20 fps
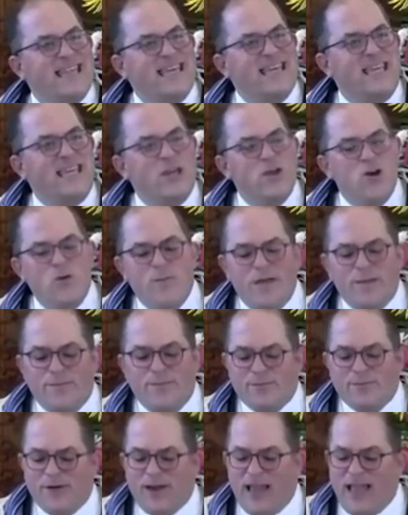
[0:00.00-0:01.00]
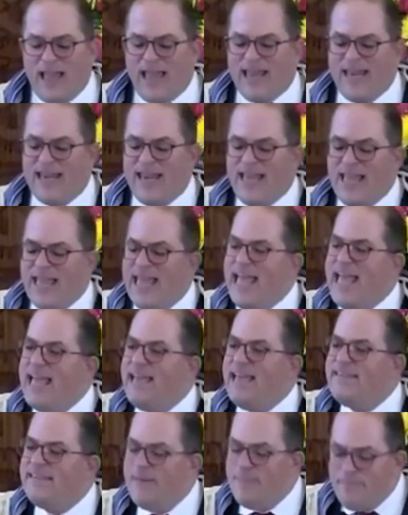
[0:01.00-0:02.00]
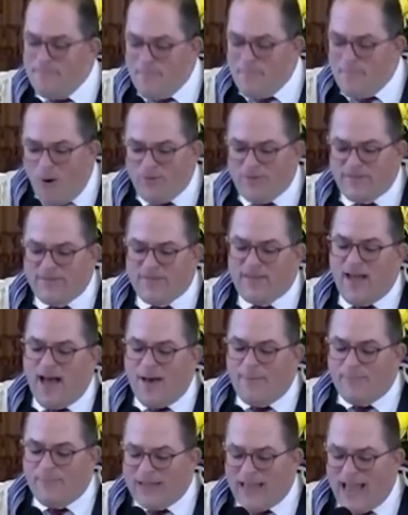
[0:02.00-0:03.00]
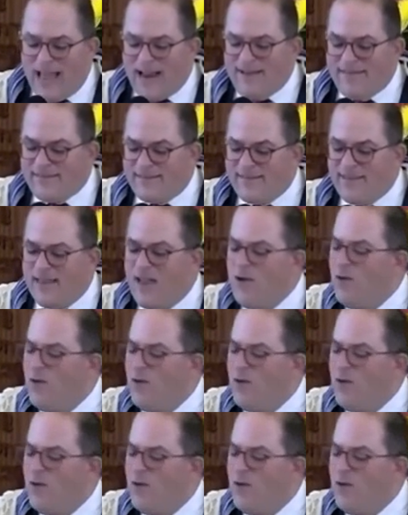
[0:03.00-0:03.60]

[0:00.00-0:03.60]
the human brain is the most complex